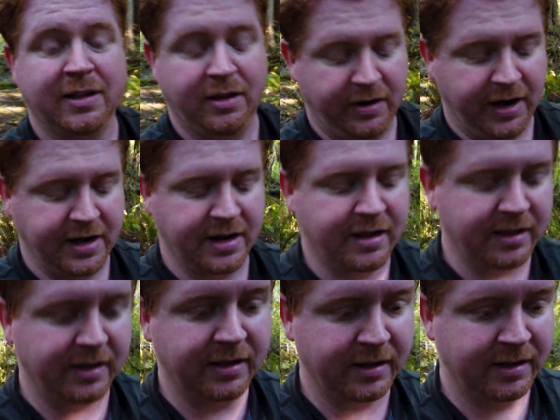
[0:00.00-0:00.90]
Alright,
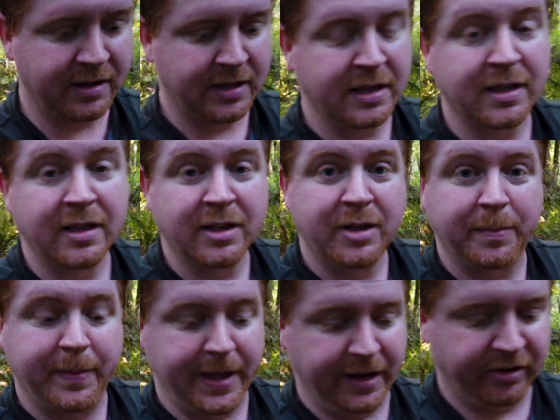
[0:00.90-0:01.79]

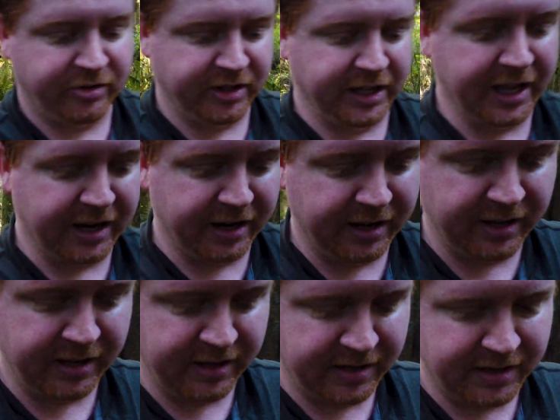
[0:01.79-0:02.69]
managed to get
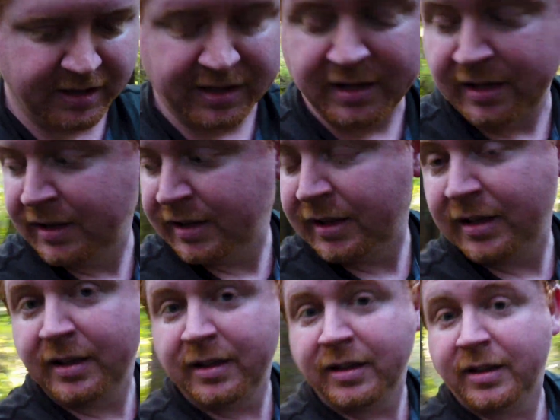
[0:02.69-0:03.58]

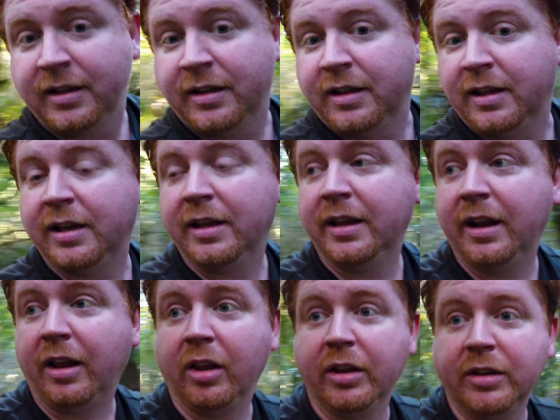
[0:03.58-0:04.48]

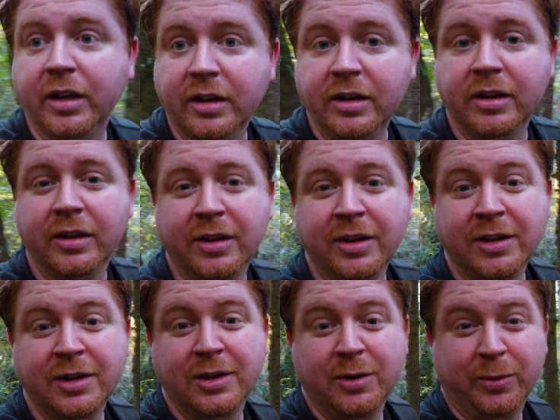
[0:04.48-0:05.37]
it all undone
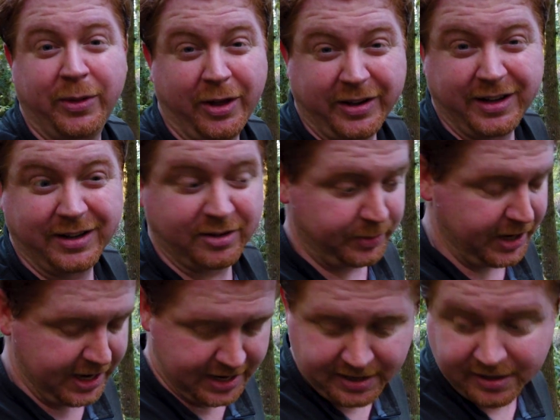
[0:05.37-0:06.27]
without getting
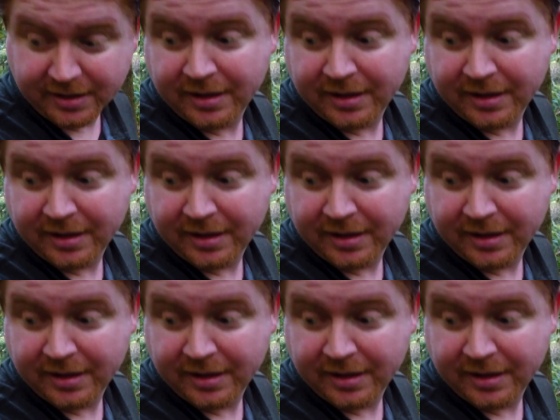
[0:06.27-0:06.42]
sprayed.